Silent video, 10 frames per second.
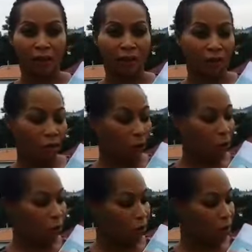
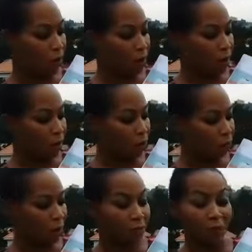So the
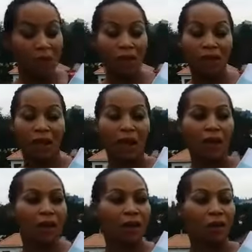treatment here,
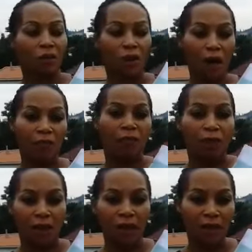you come to
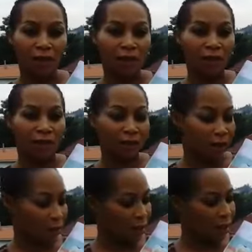the dentist
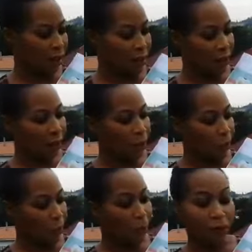clinic,
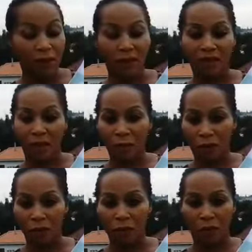we put the
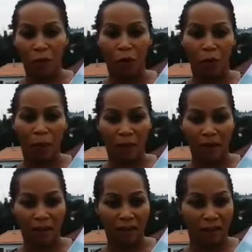cement, what we call
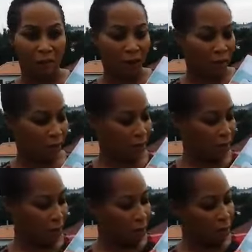permanent cement.
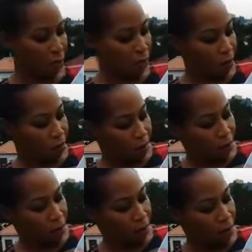
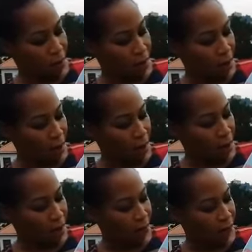Here
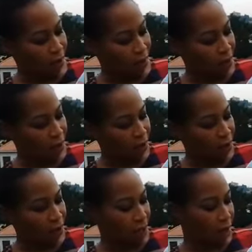in the first
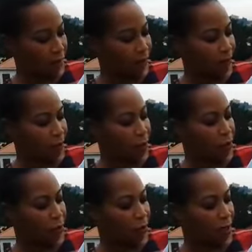picture,
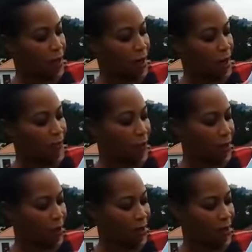the cavity
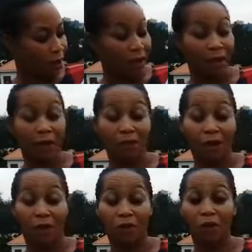was in the
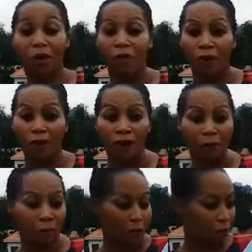enamel. You don't feel any
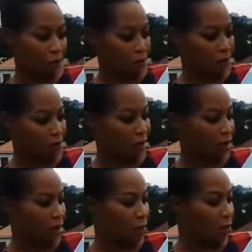pain because the
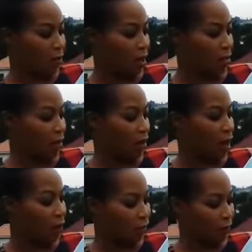enamel doesn't
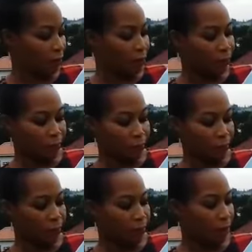have
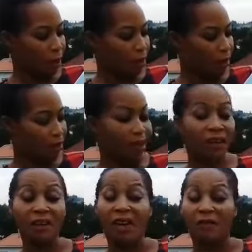
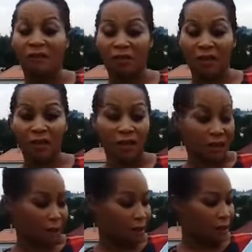sensory nerves.
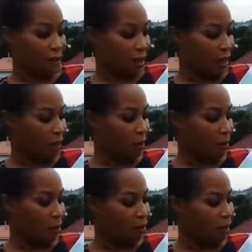The
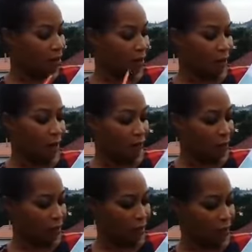enamel doesn't have
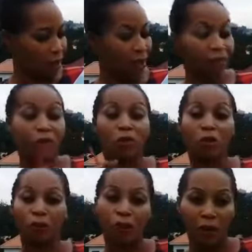any sensory nerves, so you
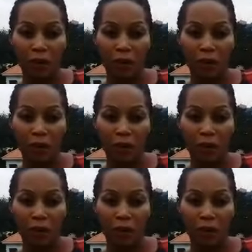don't feel